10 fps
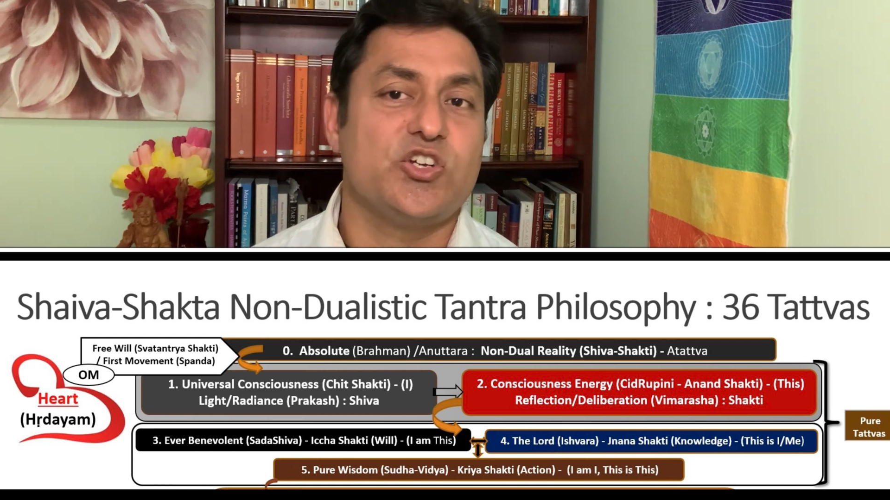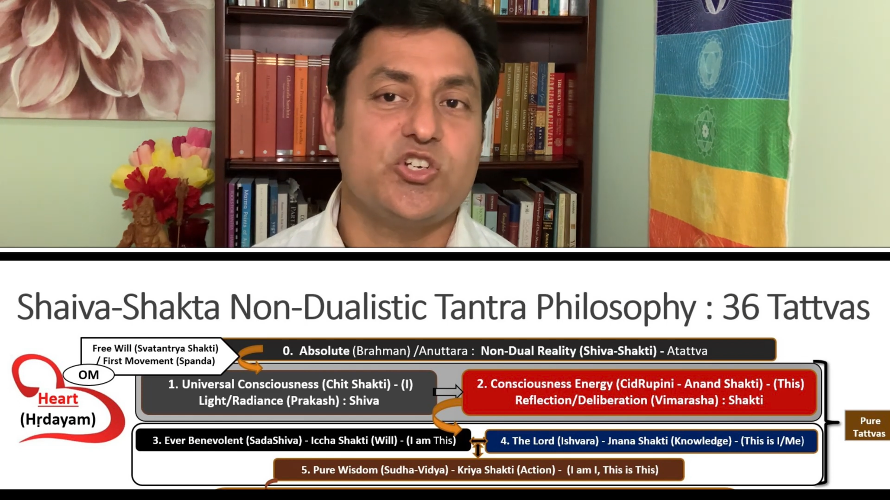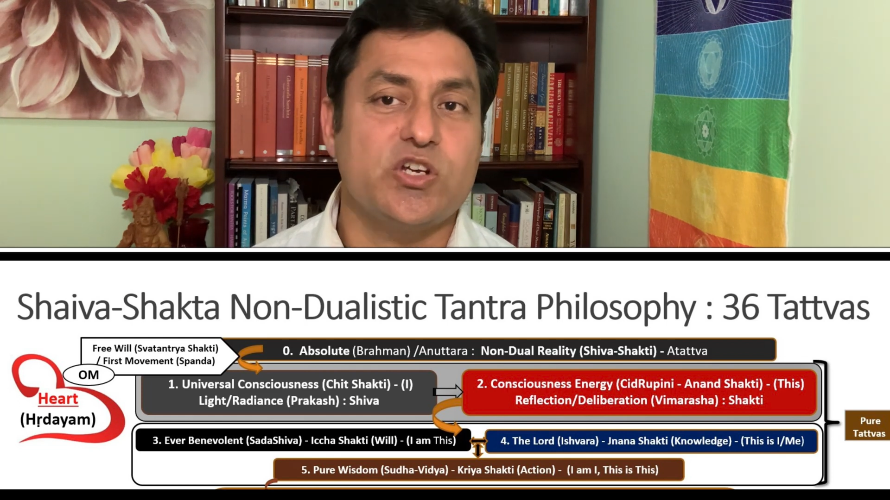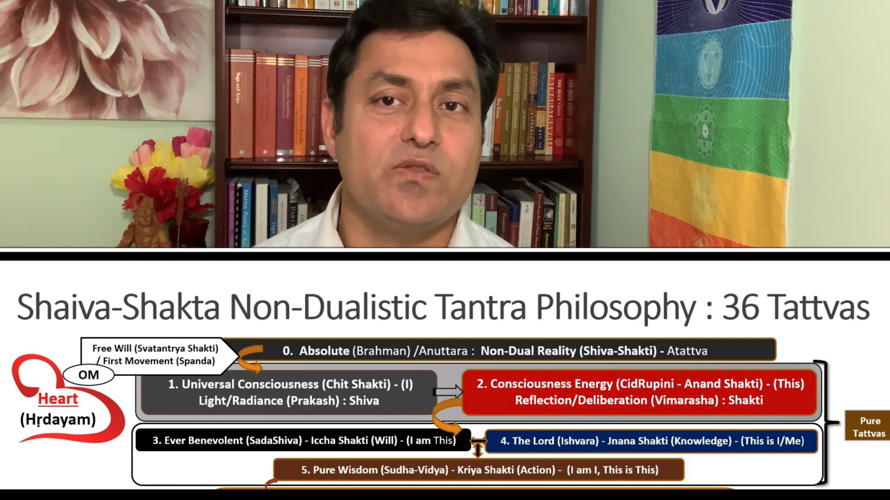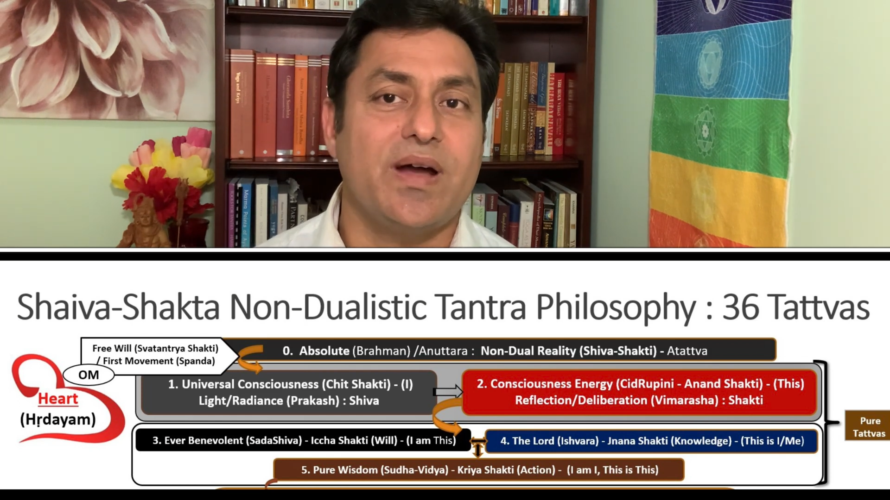
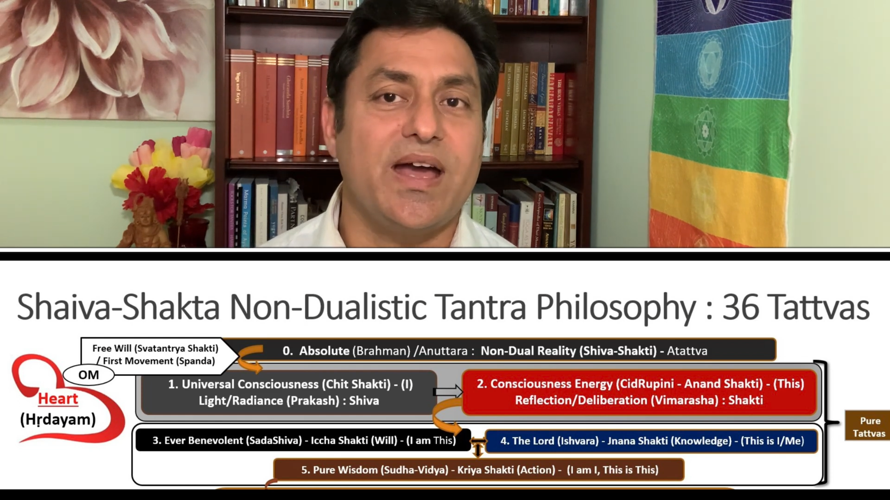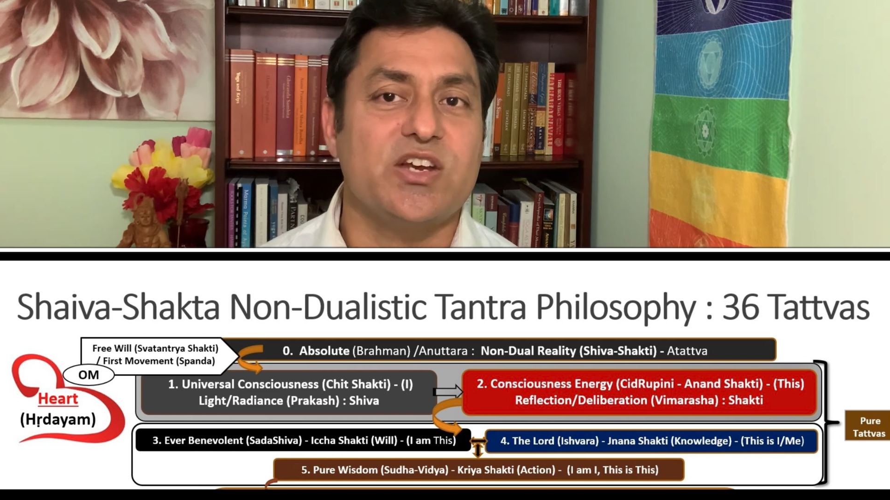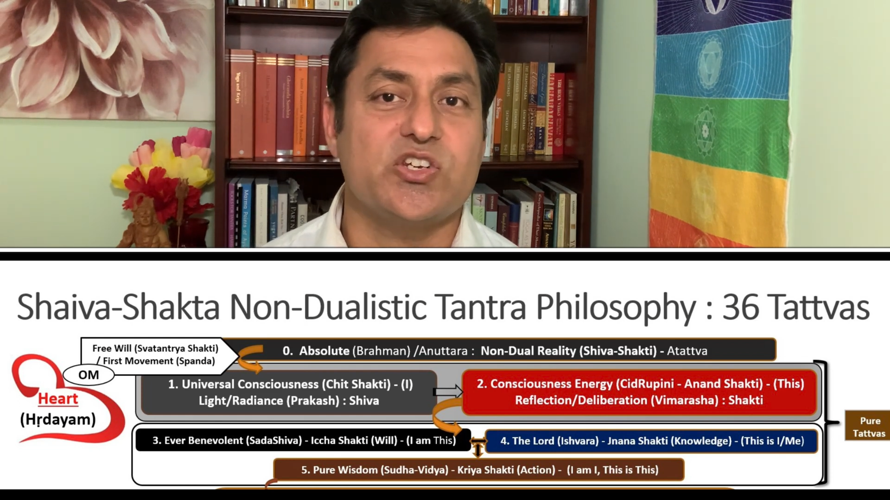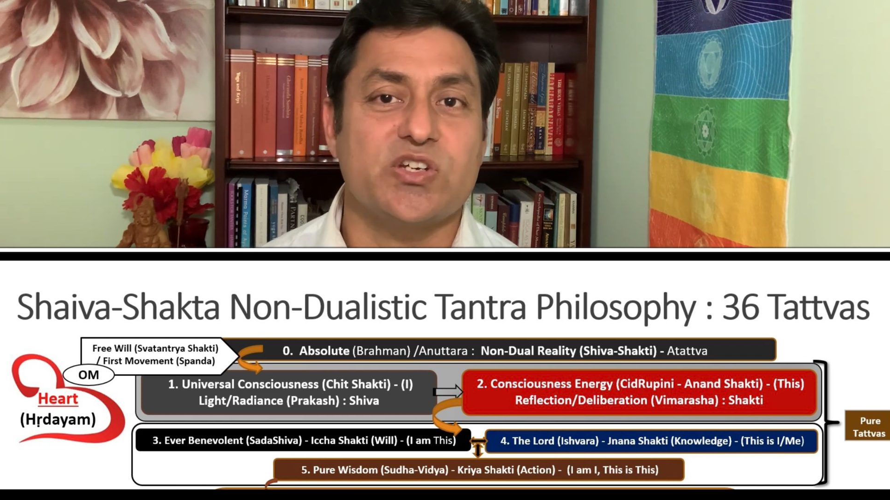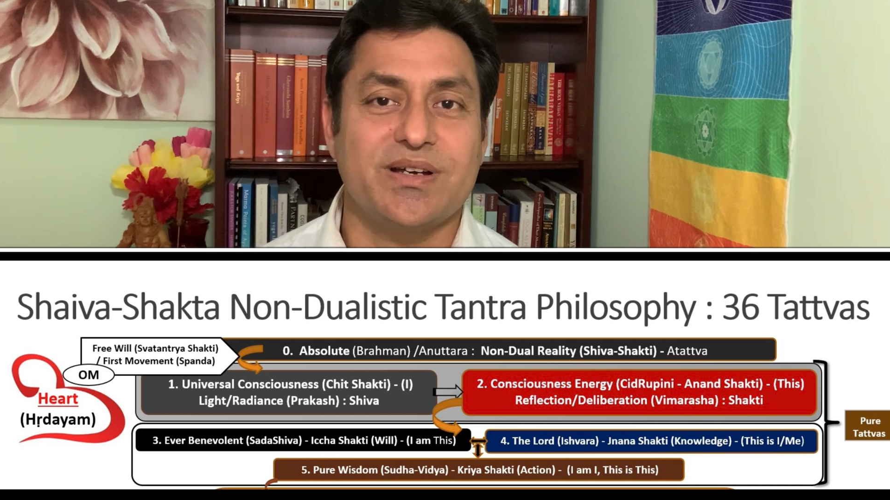Shiva
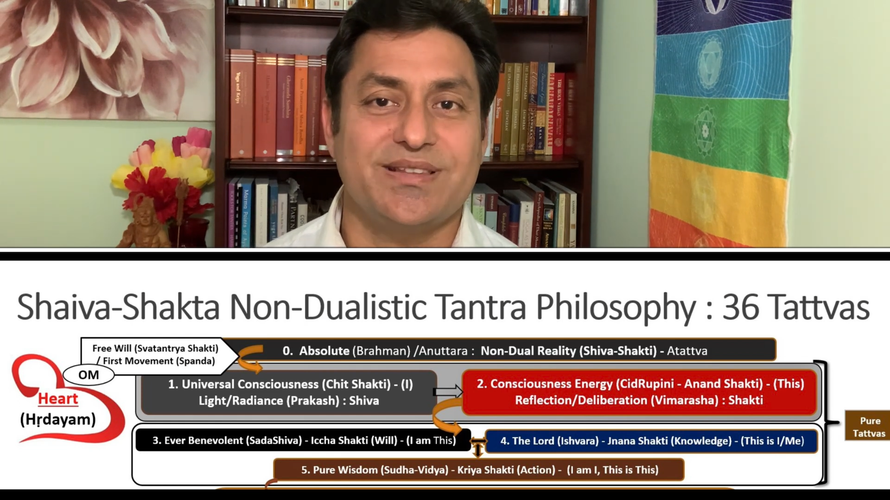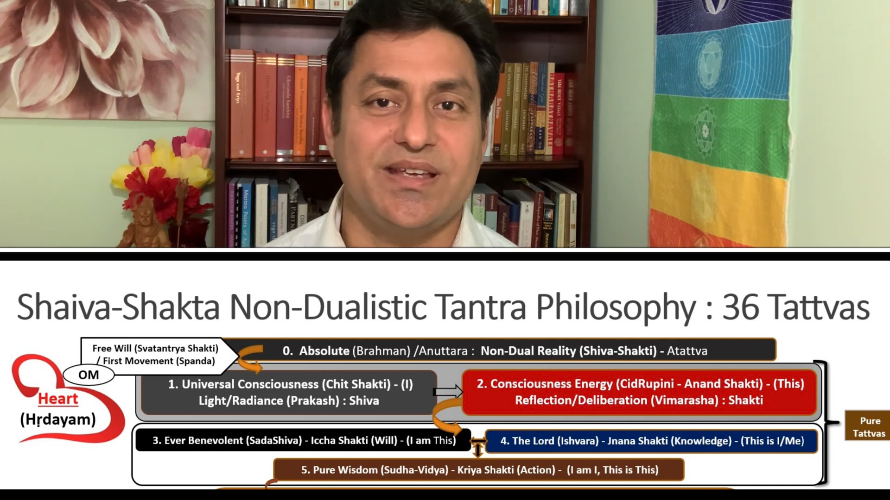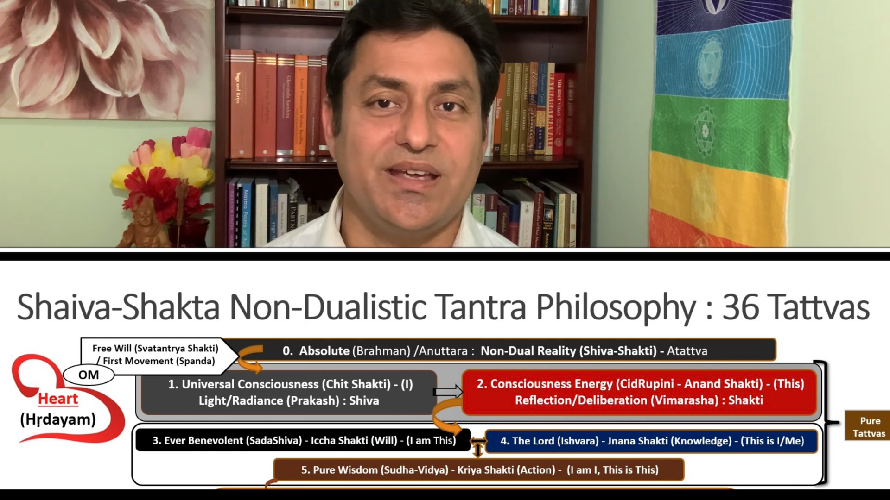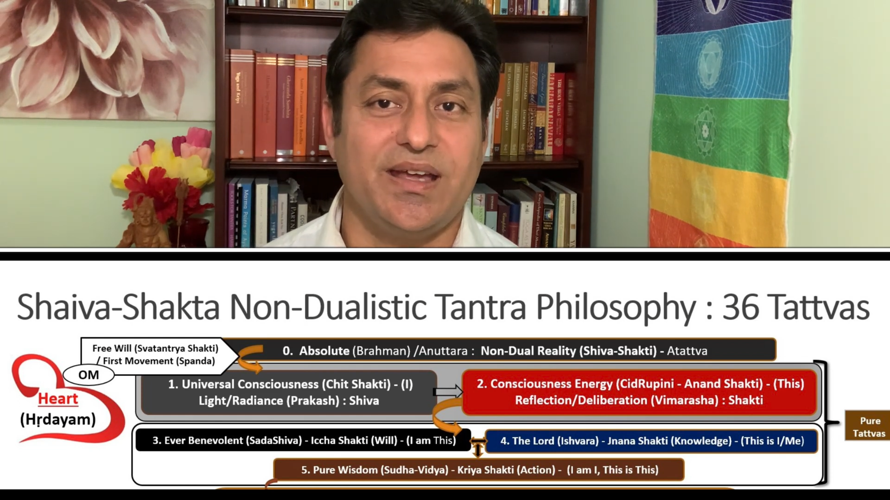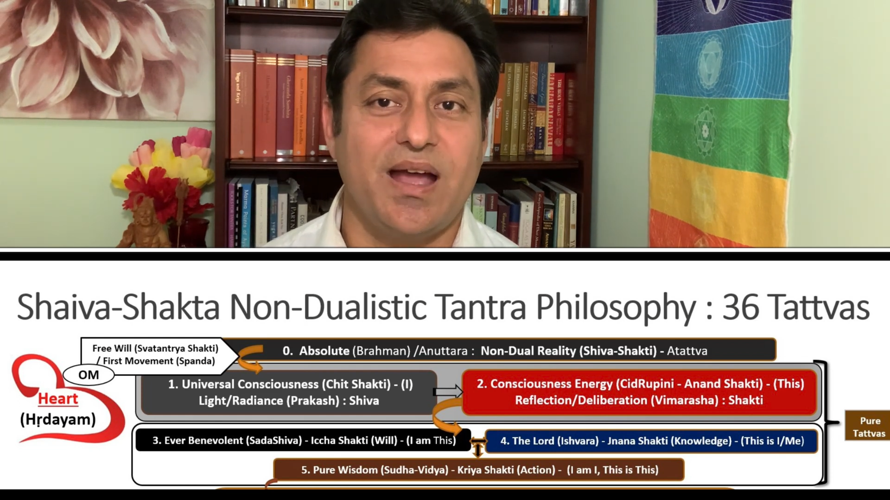and
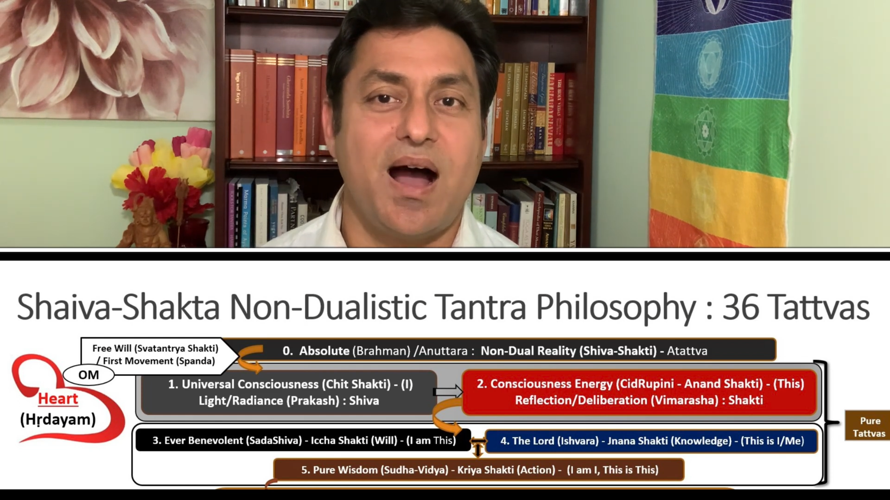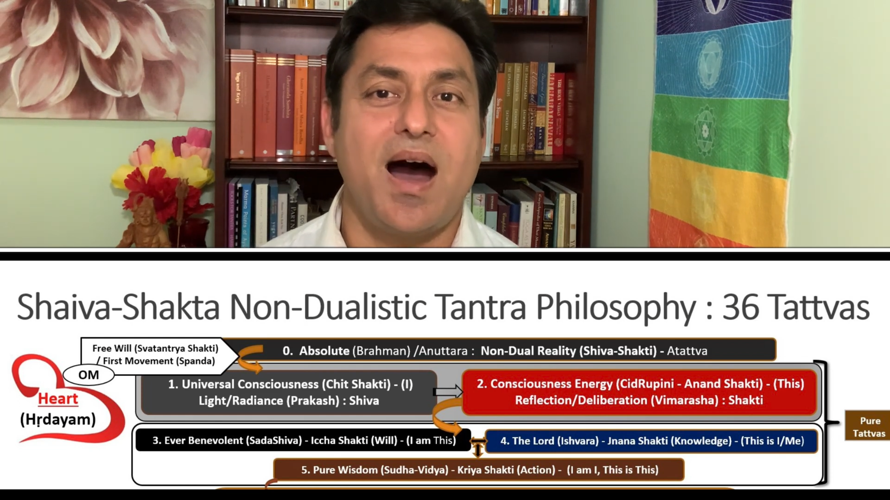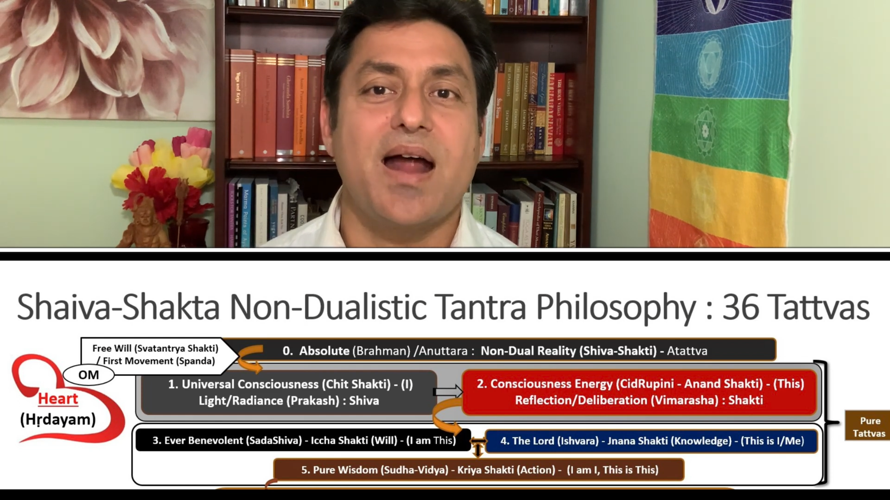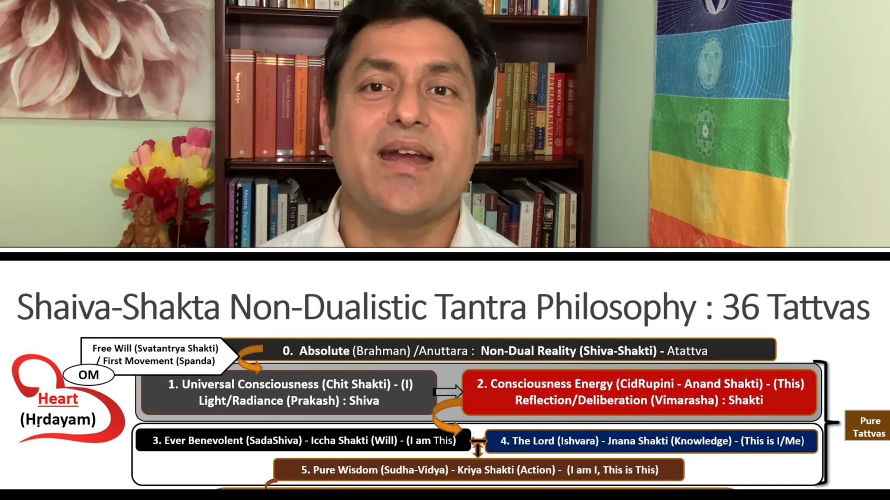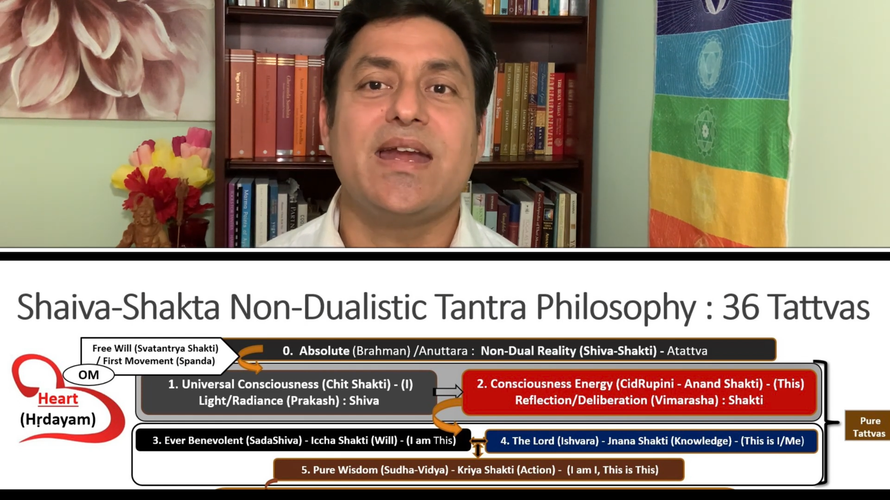Shakti
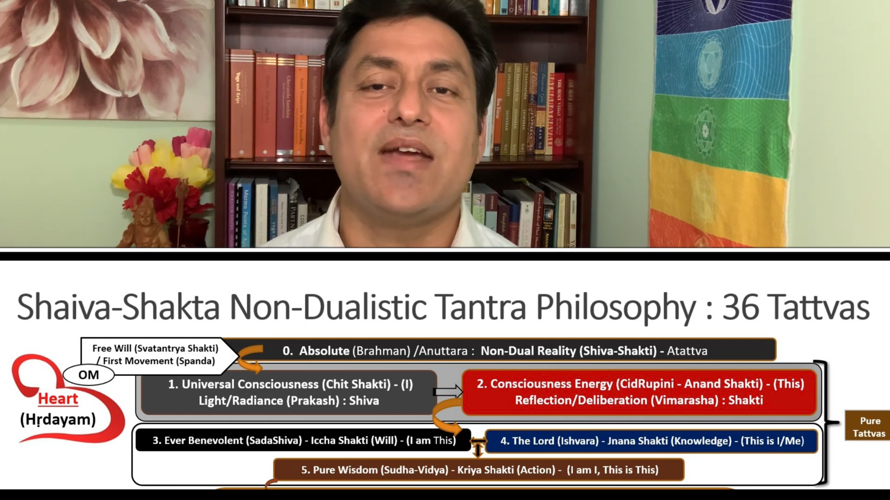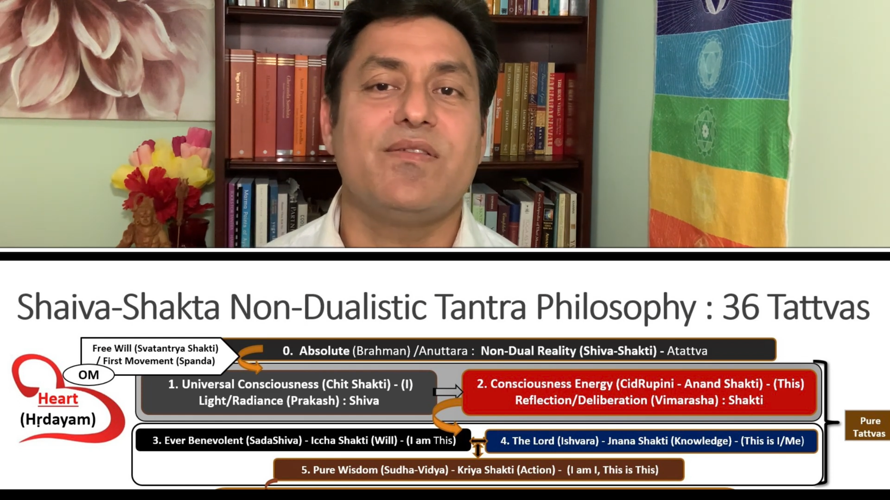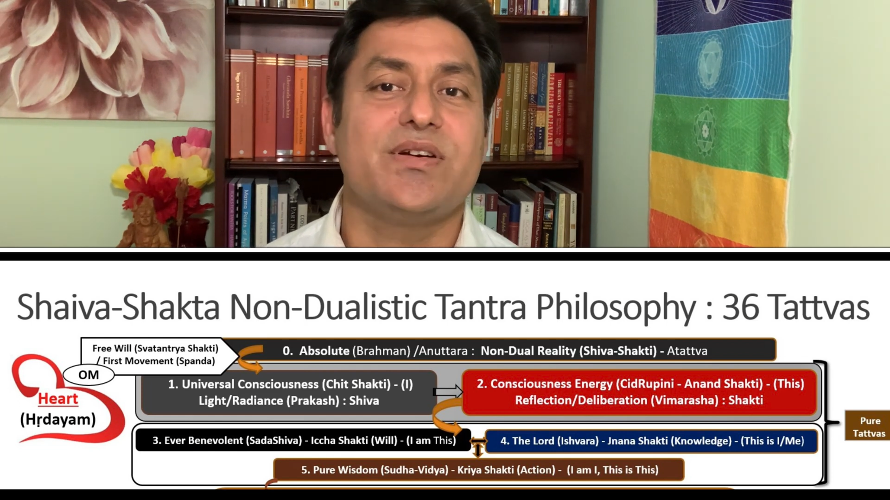are never